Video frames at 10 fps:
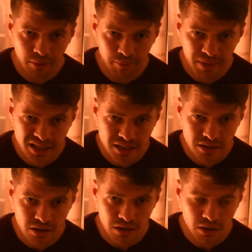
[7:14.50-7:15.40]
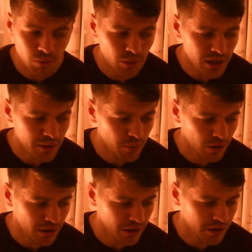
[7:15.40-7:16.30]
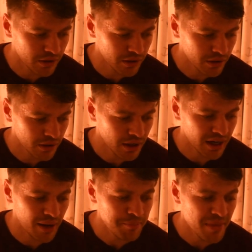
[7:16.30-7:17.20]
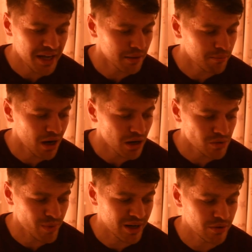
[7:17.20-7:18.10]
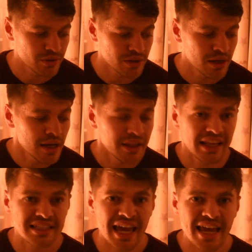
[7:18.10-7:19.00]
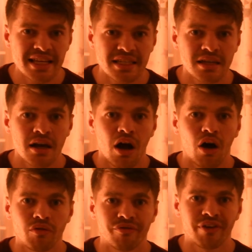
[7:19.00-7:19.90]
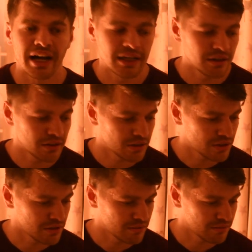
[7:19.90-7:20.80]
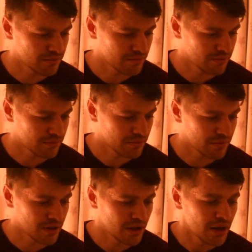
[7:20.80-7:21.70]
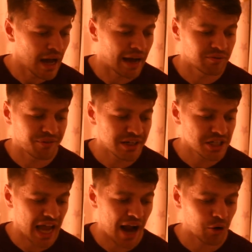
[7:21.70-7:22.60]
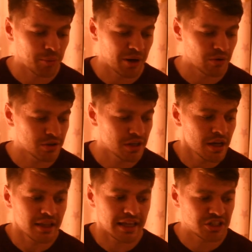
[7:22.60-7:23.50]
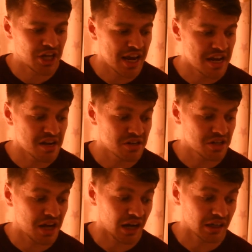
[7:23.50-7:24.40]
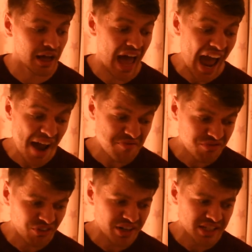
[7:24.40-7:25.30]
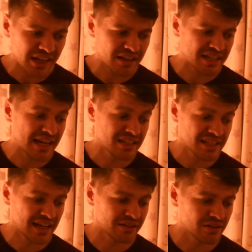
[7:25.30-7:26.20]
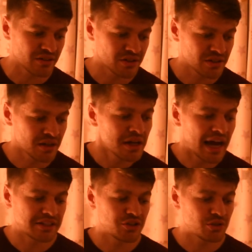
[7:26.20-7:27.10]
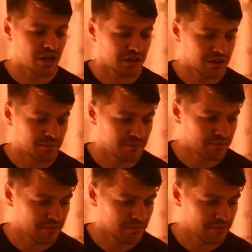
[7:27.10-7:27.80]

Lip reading: "Mr. Willy Wonka can make marshmallows that taste of violets, and rich caramels that change colour every 10 seconds as you suck them,